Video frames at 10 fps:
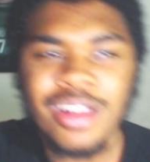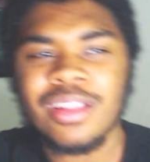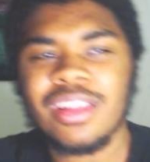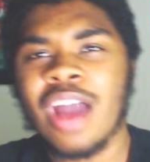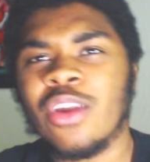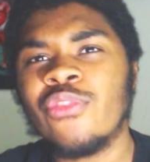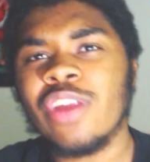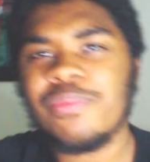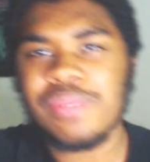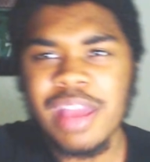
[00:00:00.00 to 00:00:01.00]
I don't want
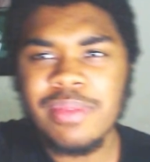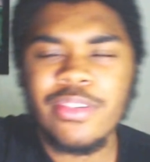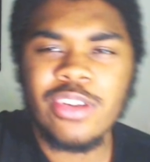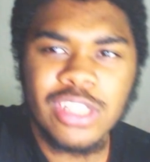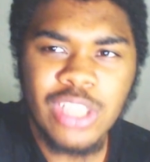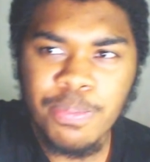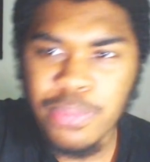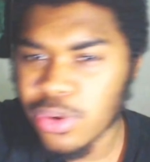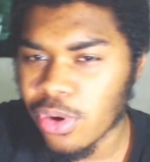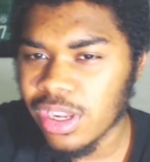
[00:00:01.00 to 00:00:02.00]
to blame Lewandowski
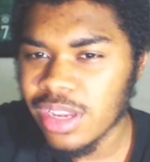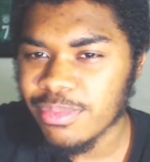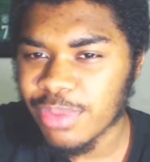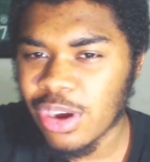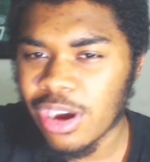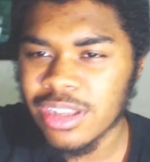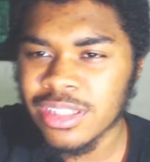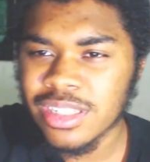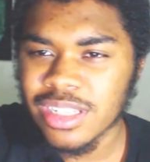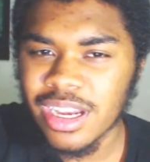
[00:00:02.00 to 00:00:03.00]
purely
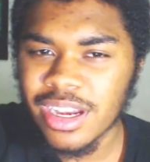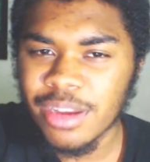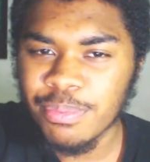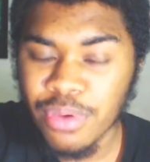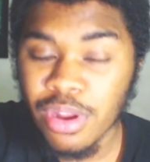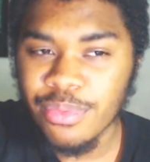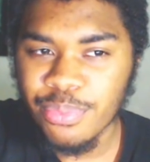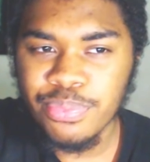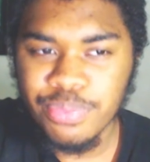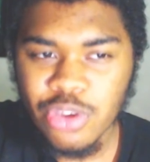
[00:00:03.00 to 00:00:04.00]
because
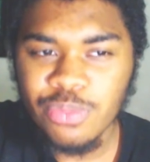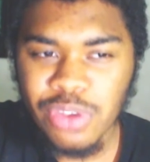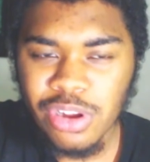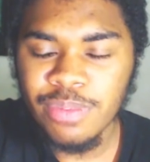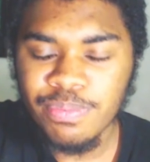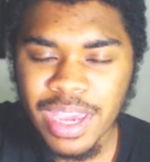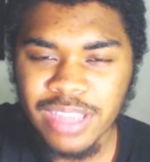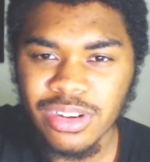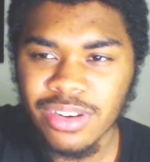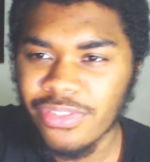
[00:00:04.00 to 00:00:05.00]
purely
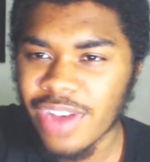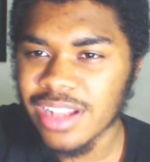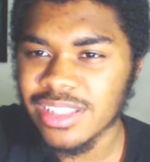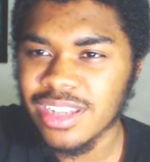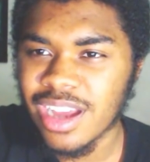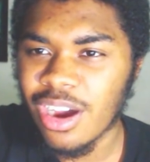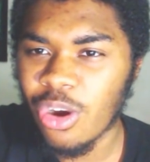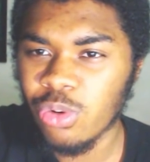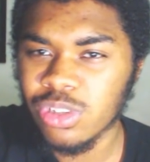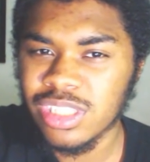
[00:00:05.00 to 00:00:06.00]
based on the fact that our
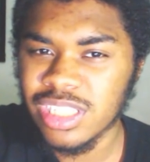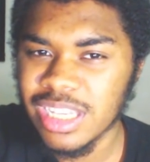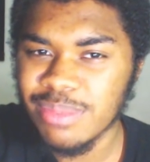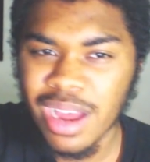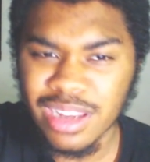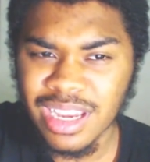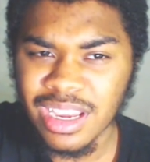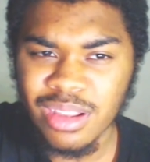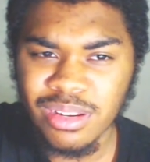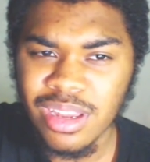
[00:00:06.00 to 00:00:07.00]
whole team, our
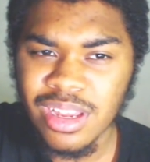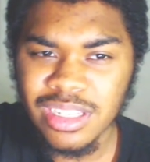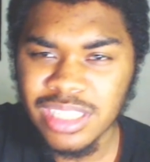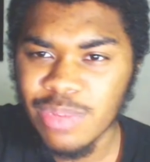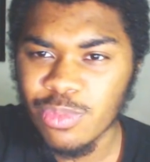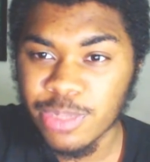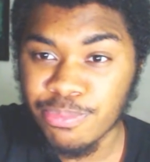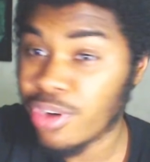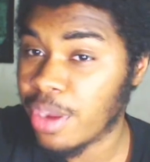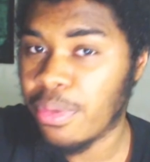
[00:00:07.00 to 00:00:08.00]
attacking team, was
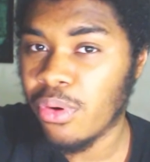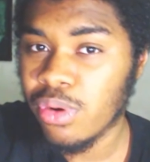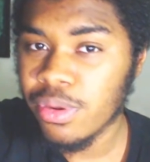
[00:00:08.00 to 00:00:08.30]
pretty poor.